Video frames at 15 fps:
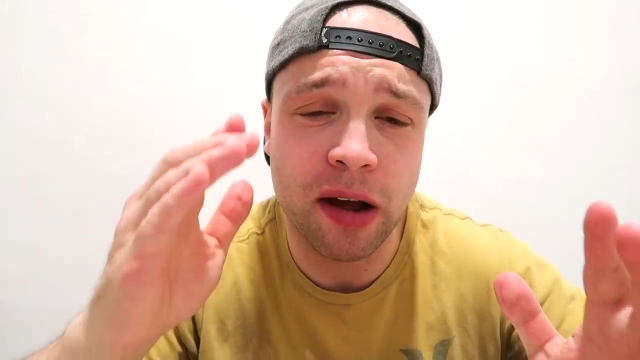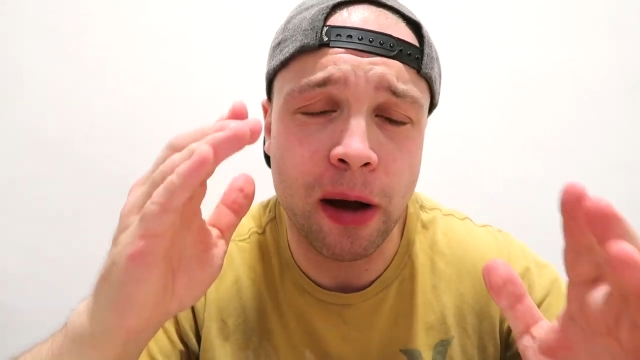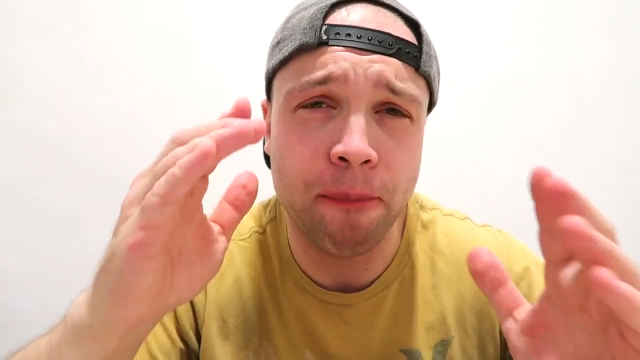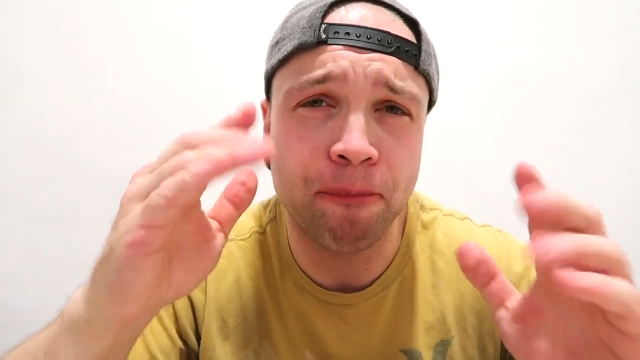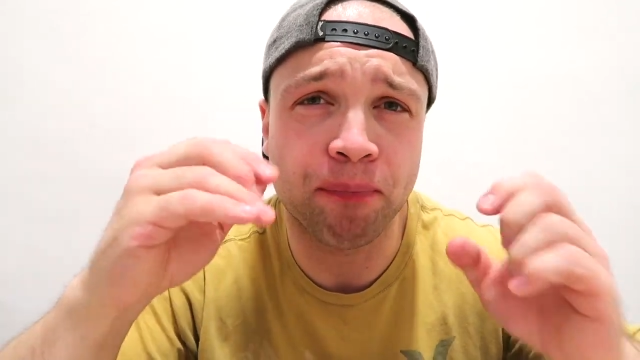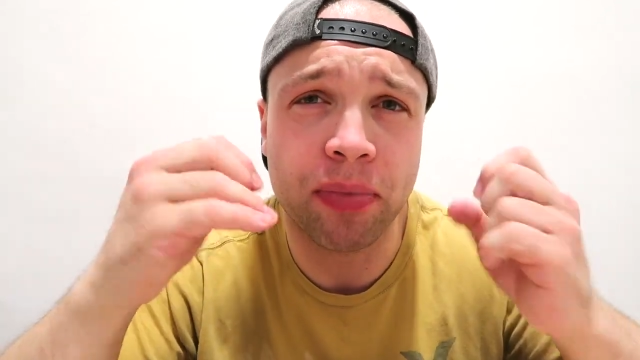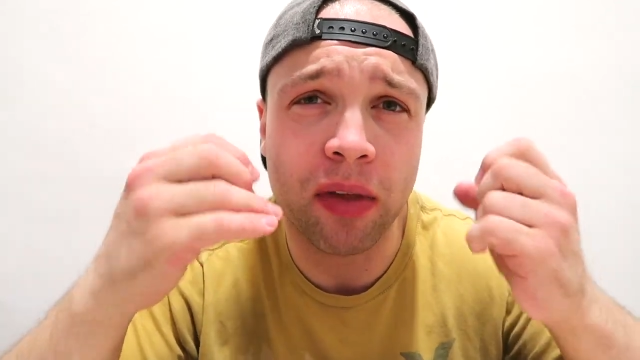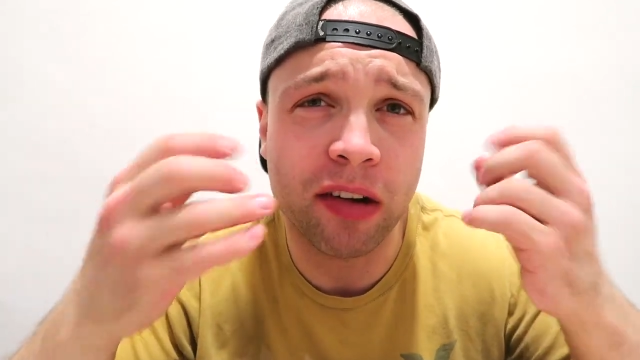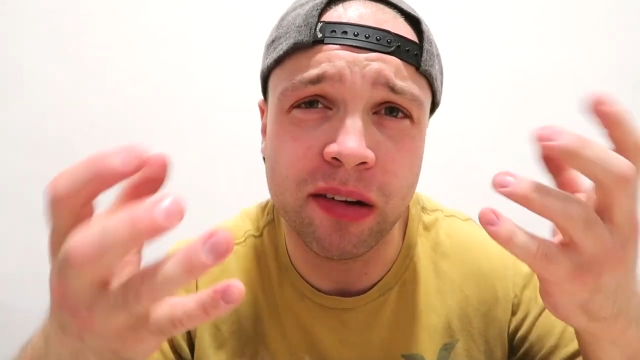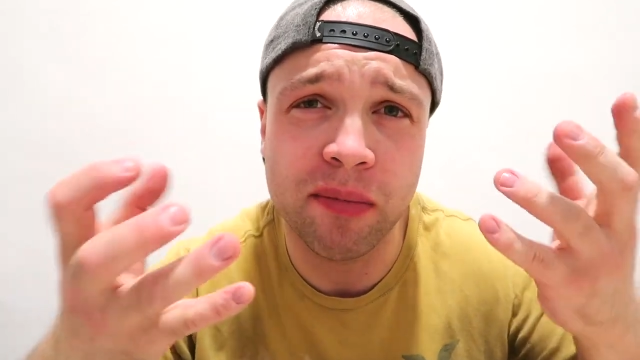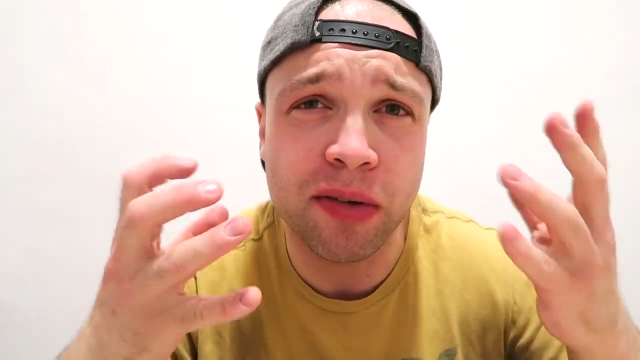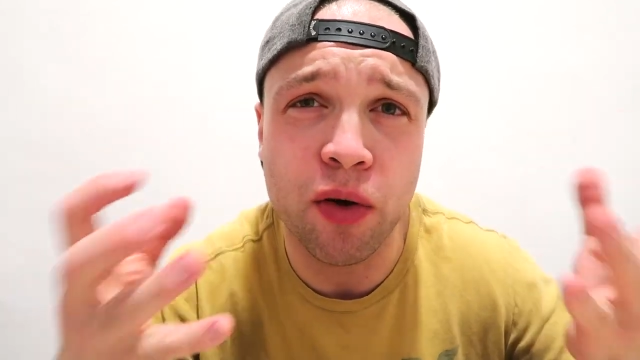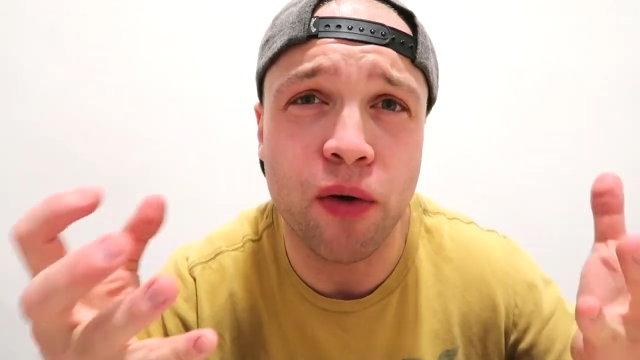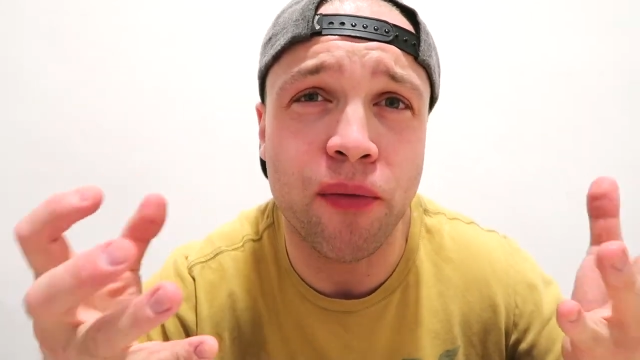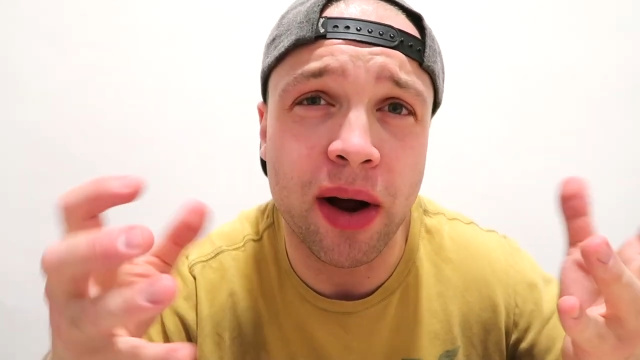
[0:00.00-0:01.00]

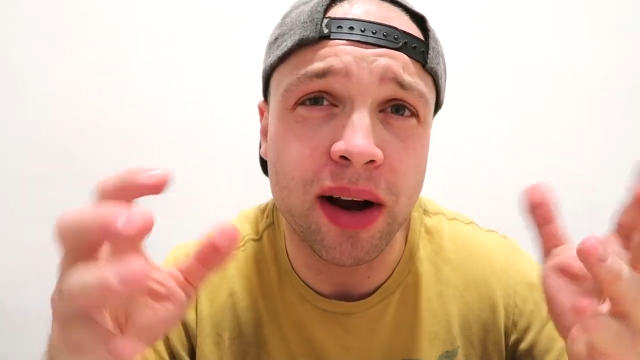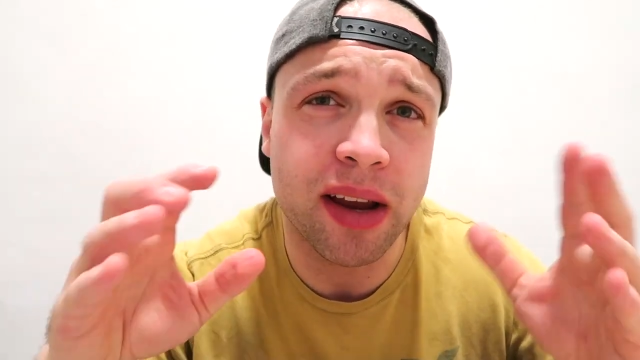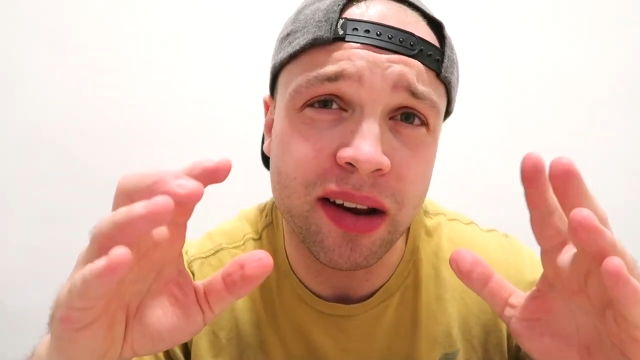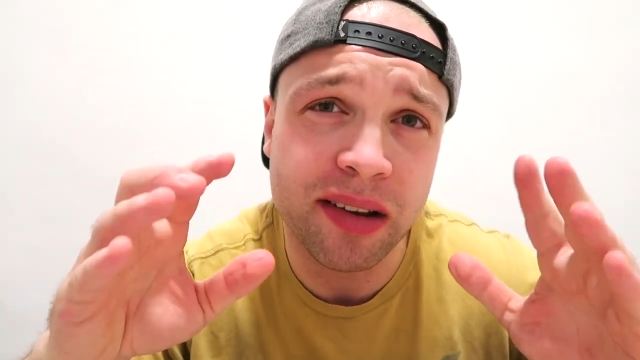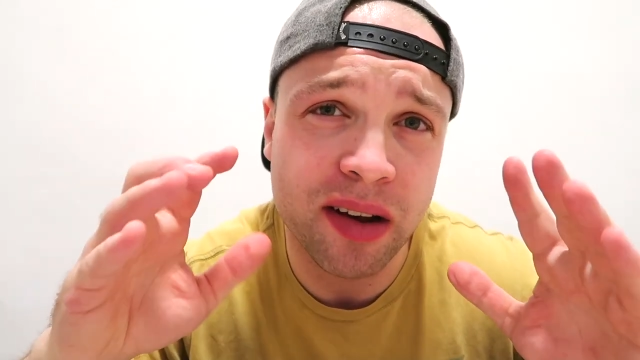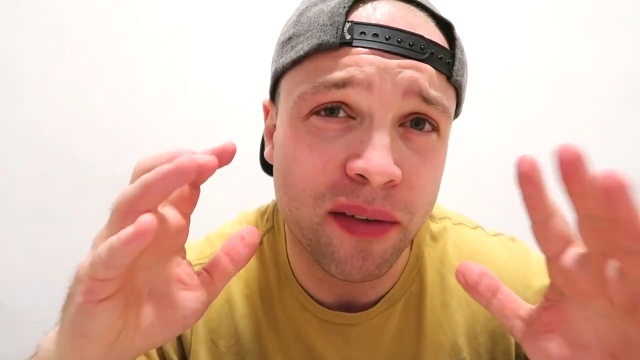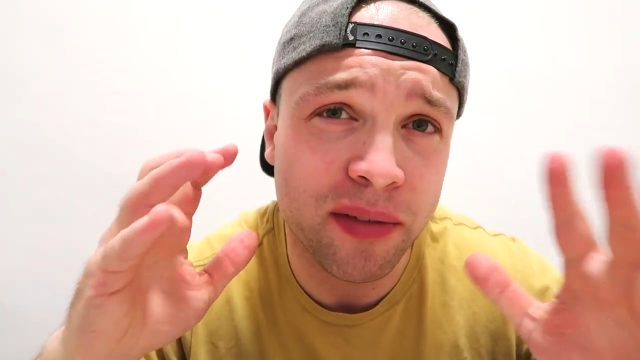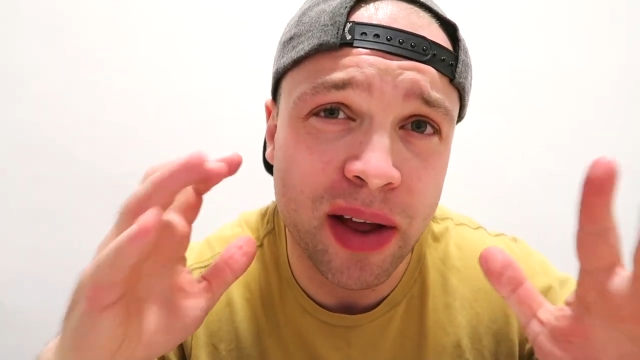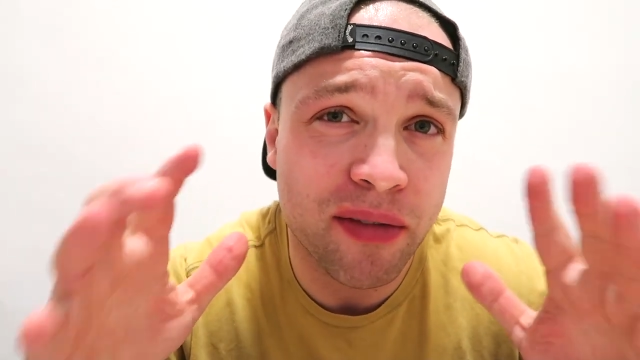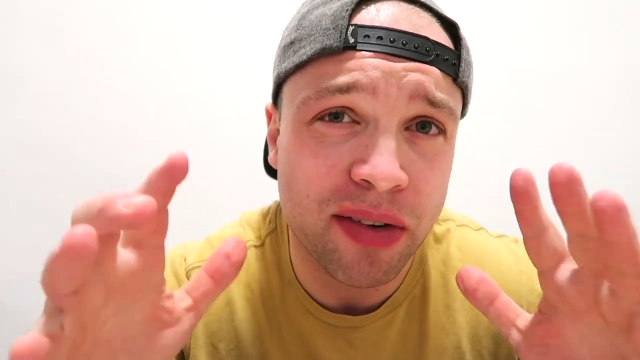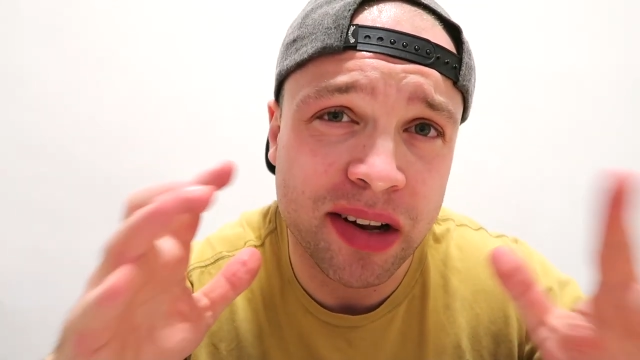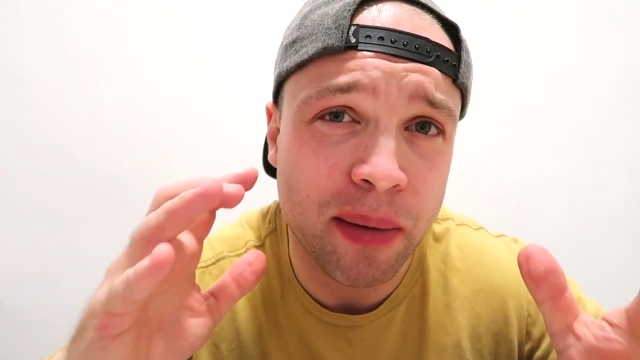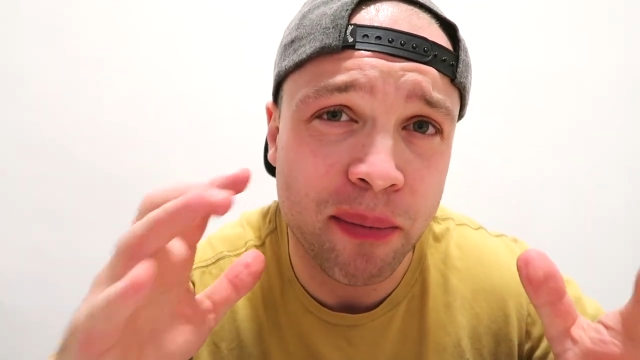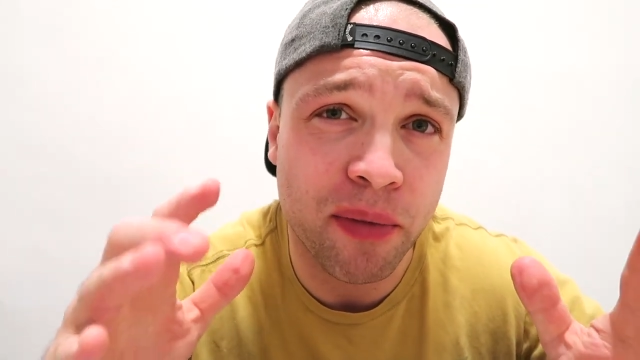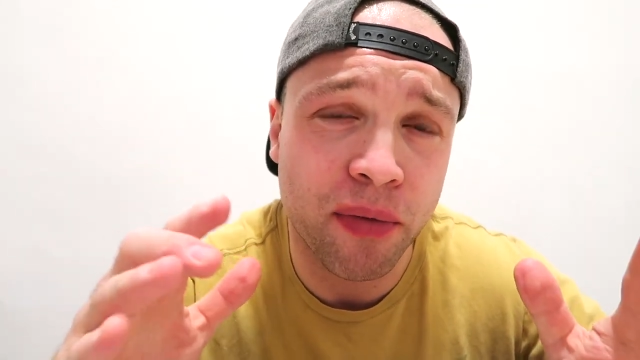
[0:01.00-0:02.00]
Some sort of ideas that I've never
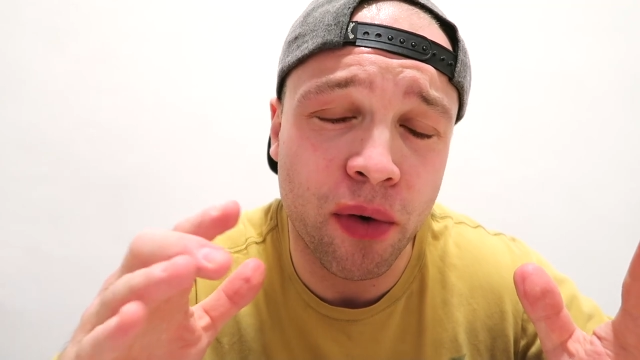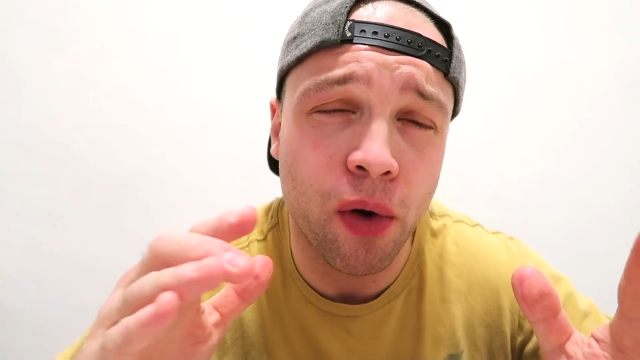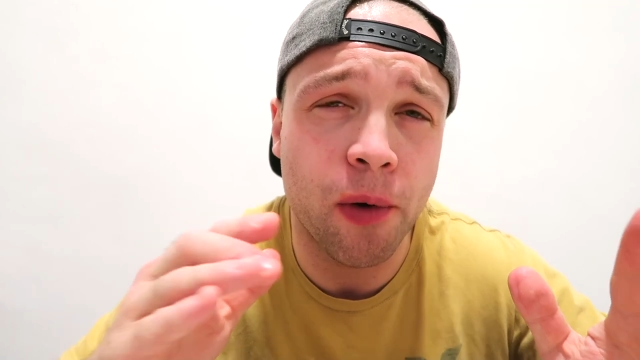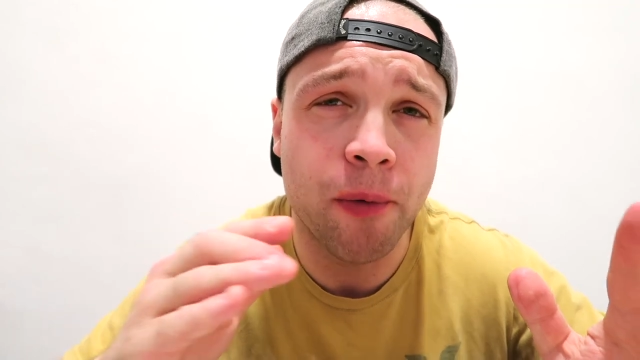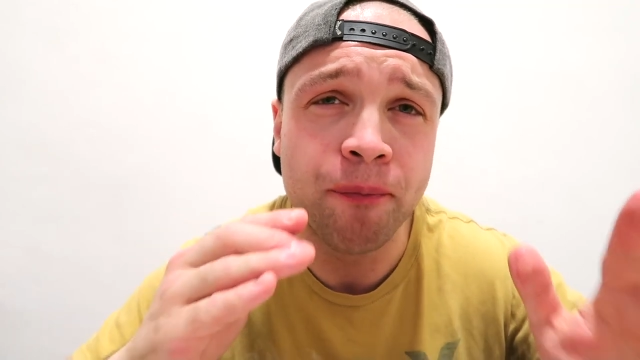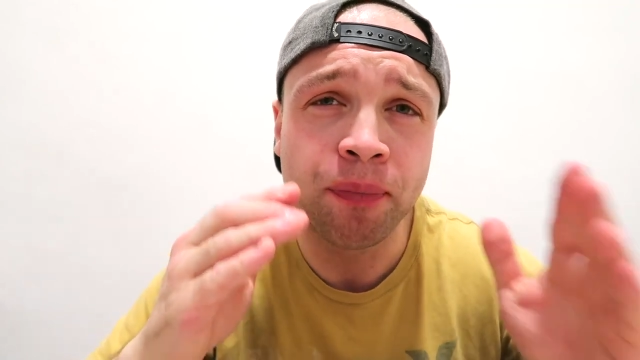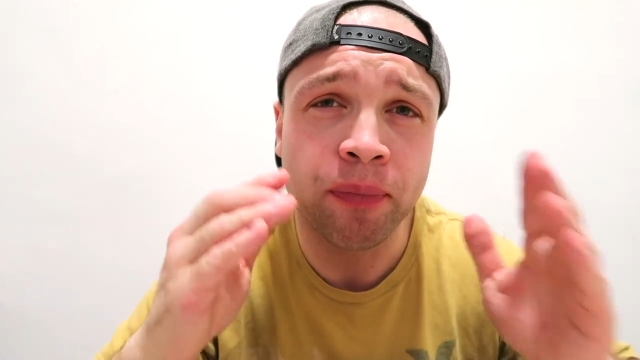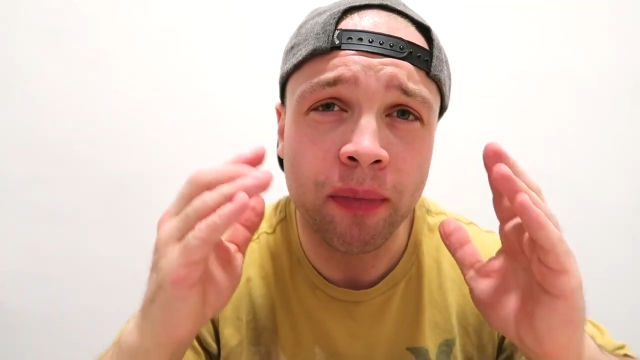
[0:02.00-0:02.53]
seen before.